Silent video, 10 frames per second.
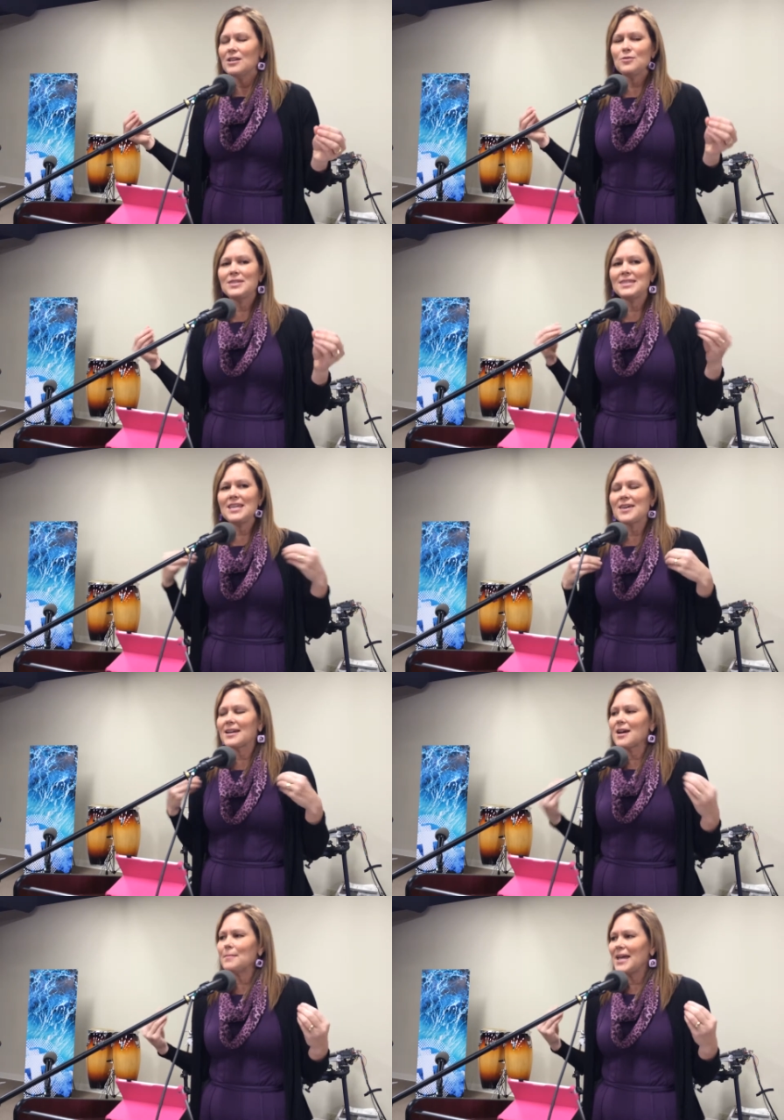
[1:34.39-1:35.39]
you see
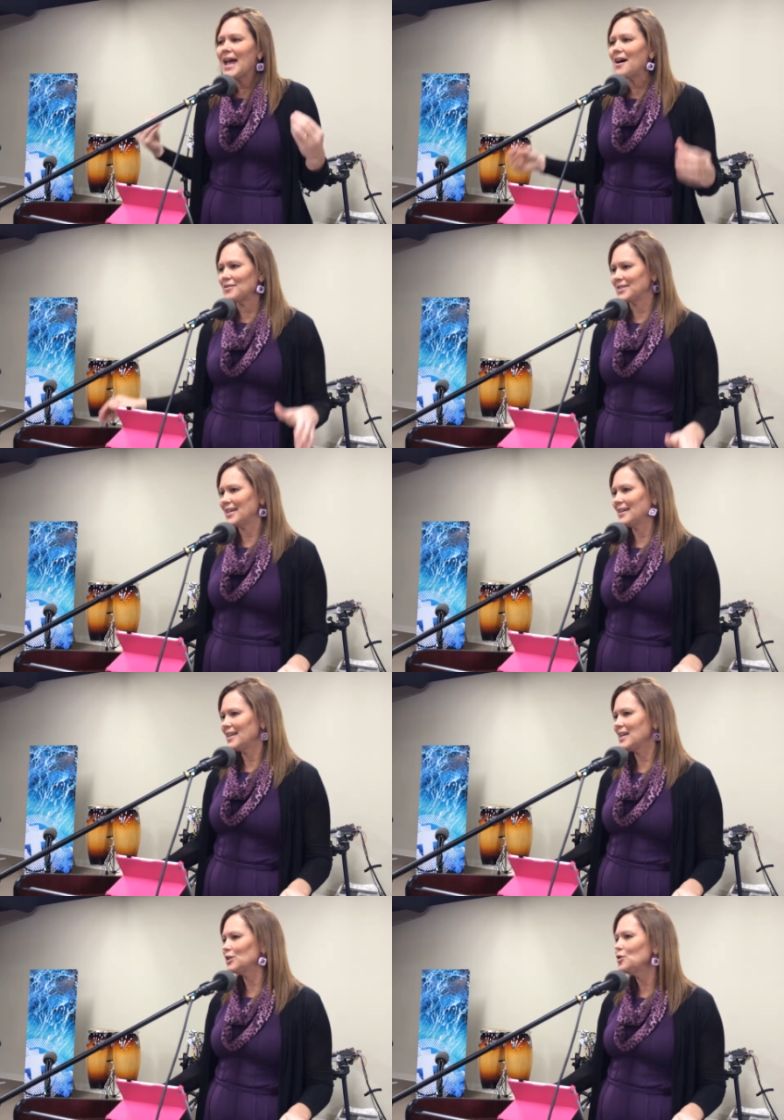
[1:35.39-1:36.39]
that coming out.
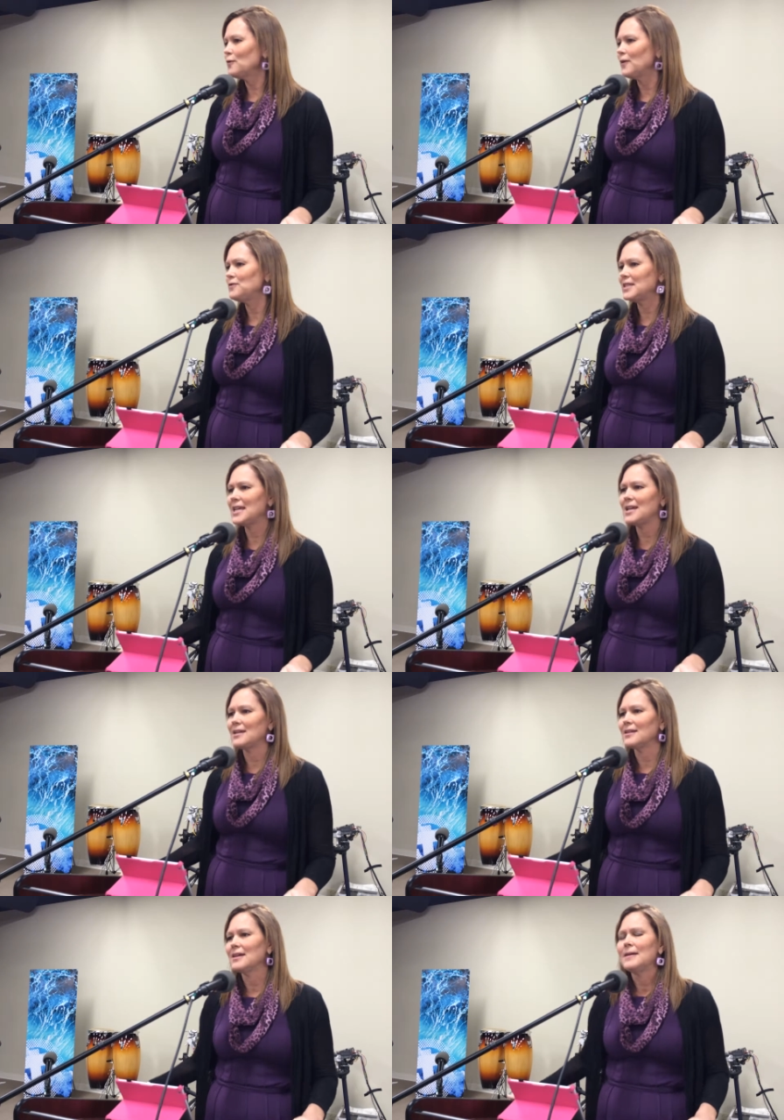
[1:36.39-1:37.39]
Like in Luke
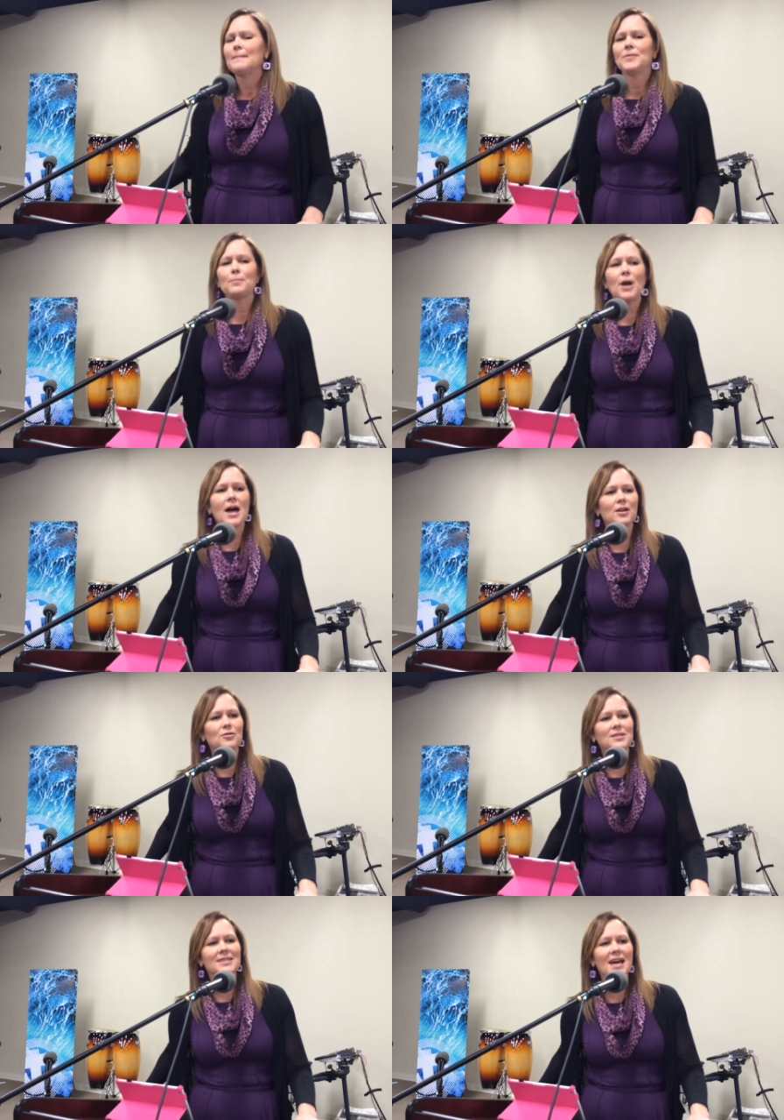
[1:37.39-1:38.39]
15, the
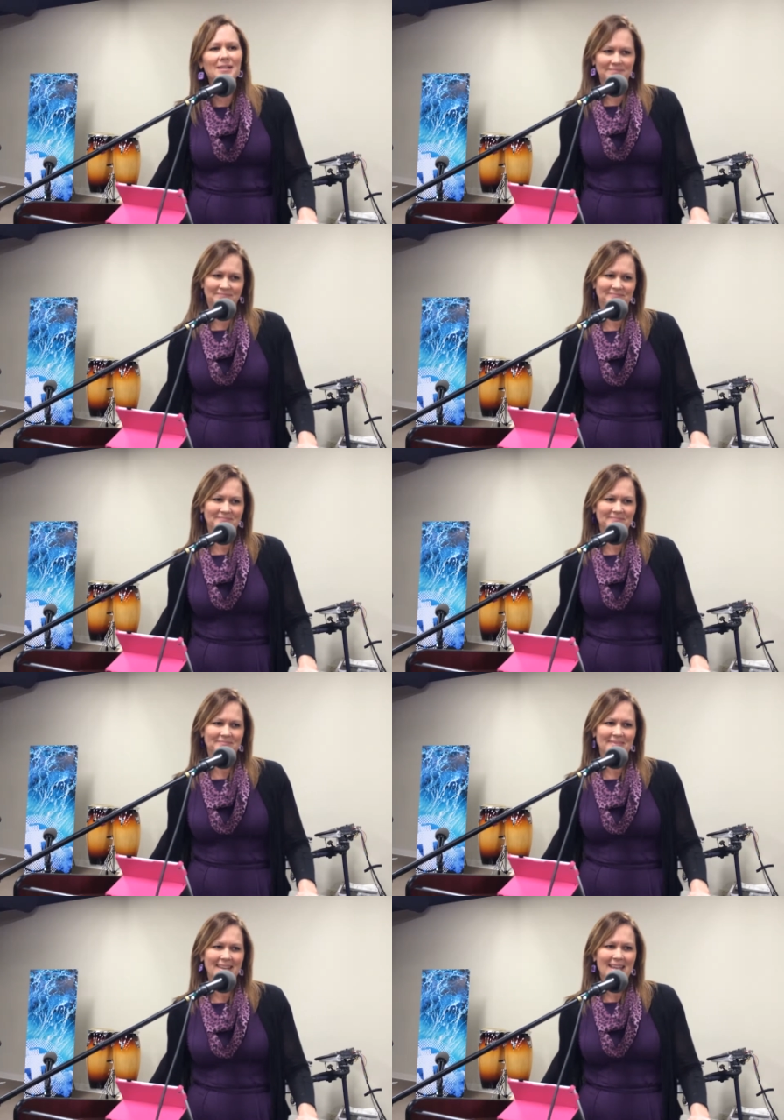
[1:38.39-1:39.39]
prodigal son,
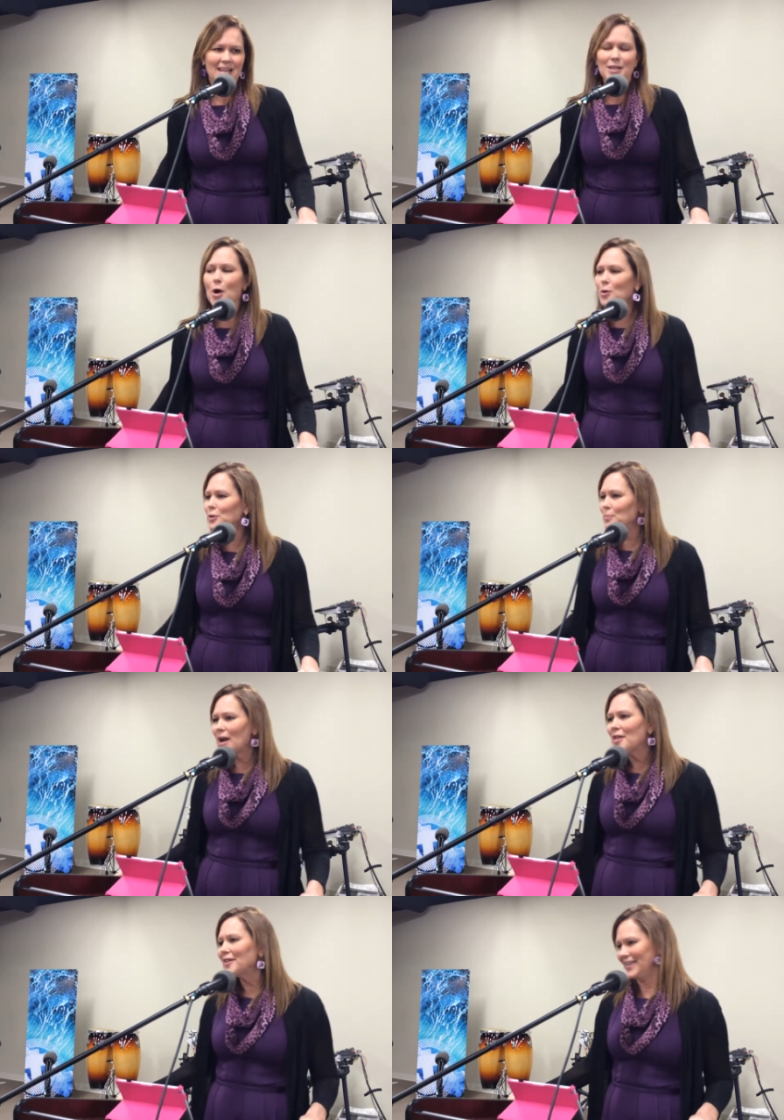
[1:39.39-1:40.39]
the older
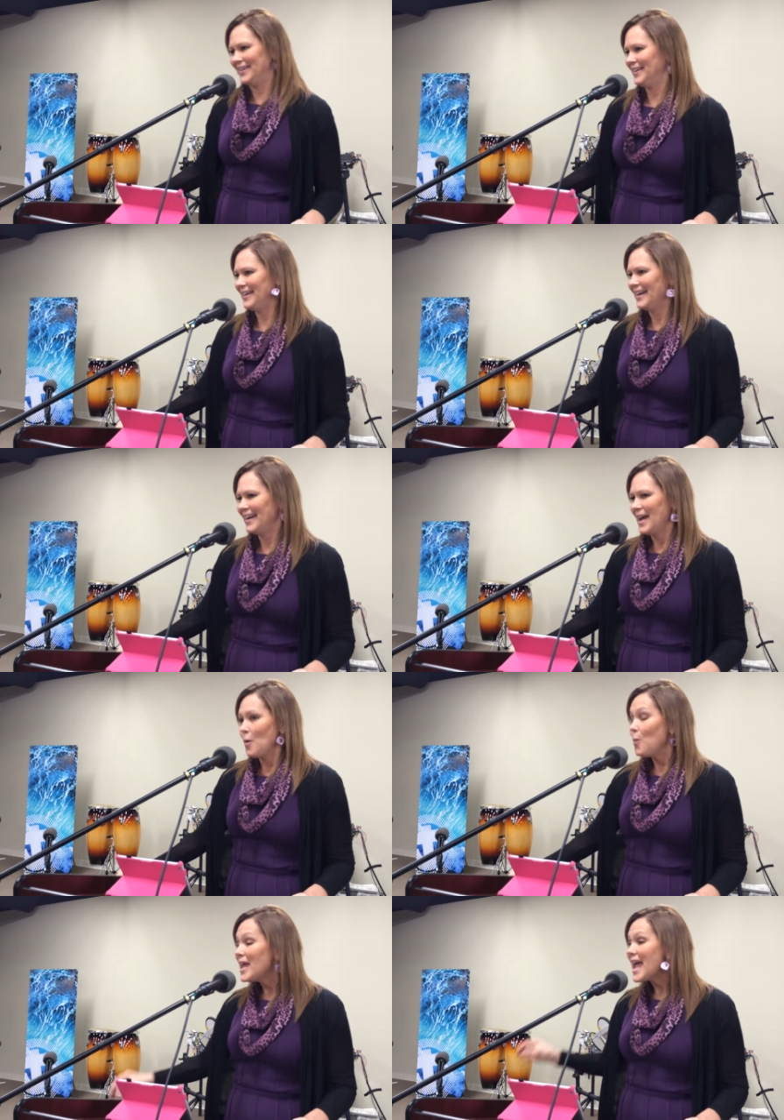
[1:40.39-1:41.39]
brother.
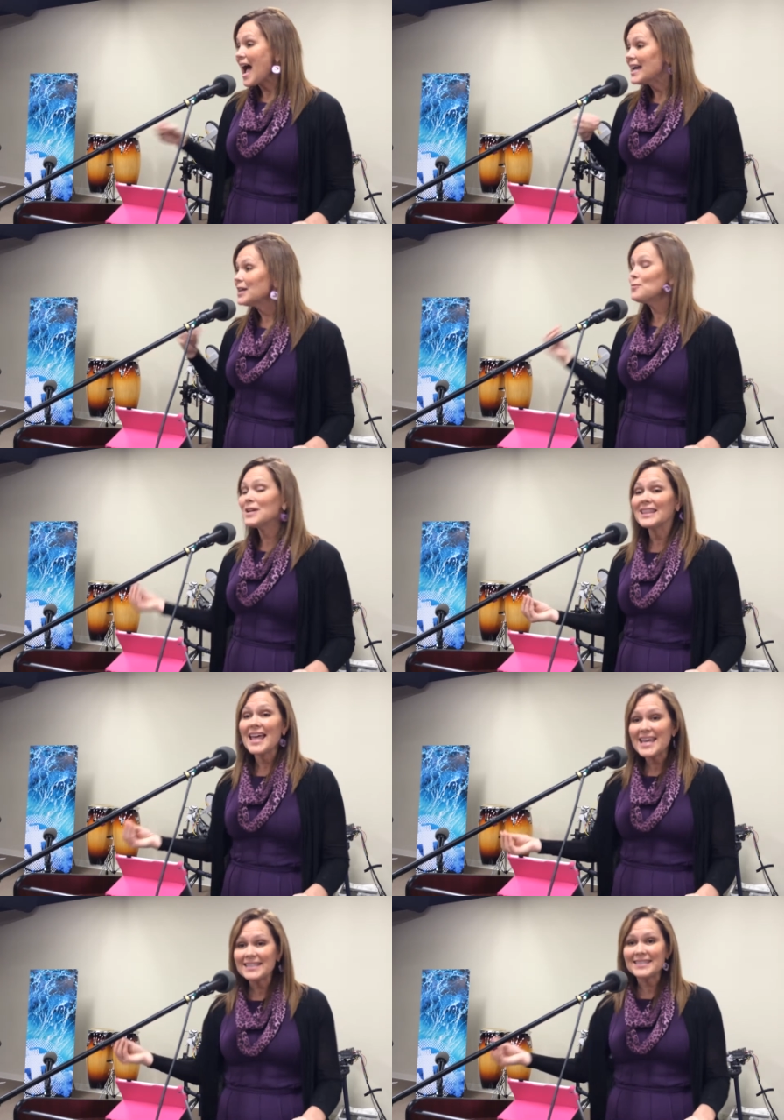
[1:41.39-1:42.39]
We, I can
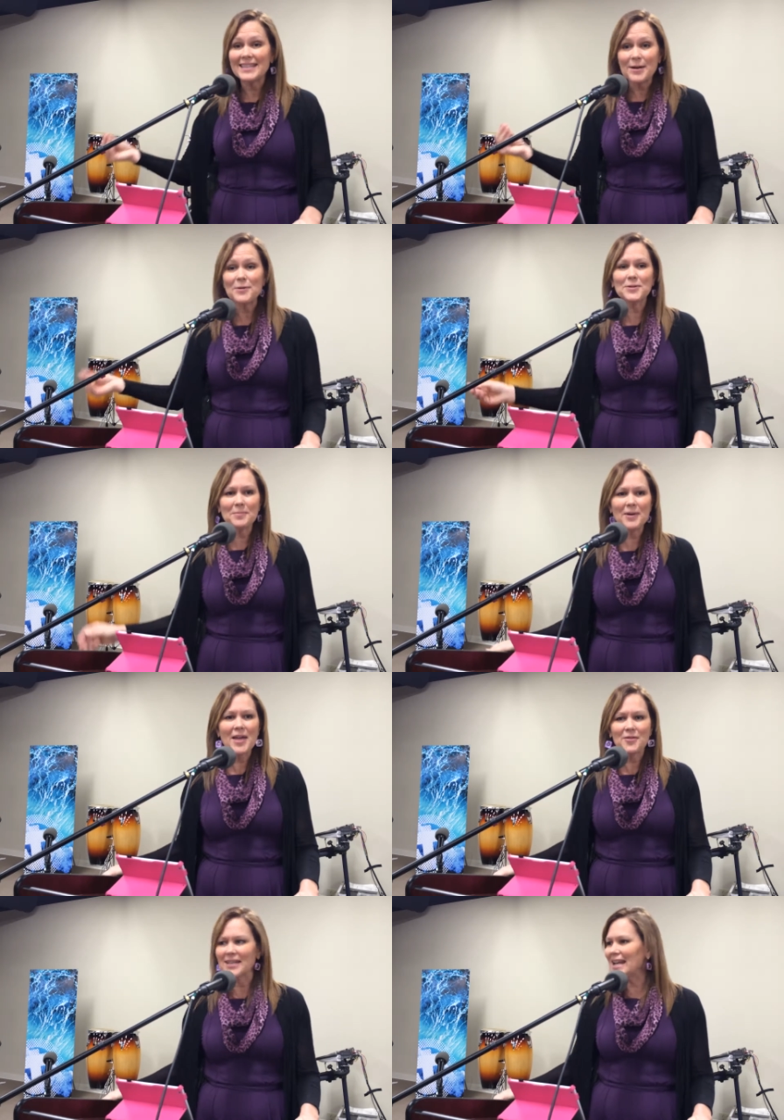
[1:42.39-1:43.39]
relate to the older
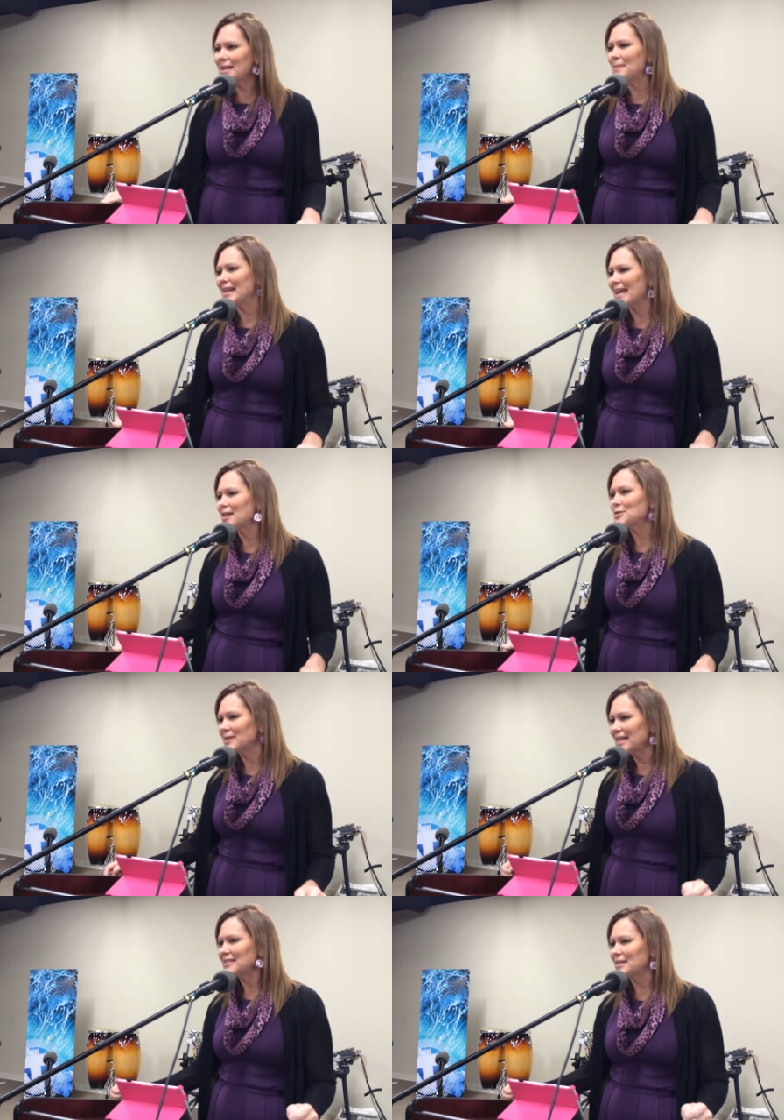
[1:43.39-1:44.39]
brother. Can anybody else
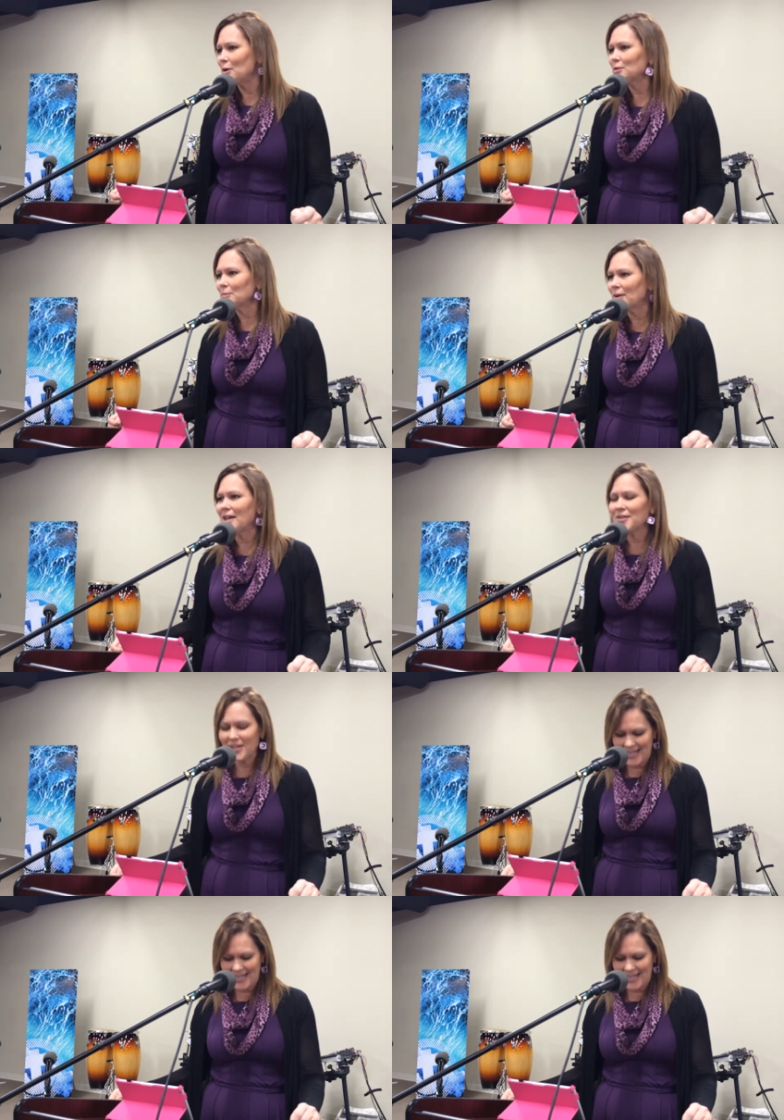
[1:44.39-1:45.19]
relate to the older brother?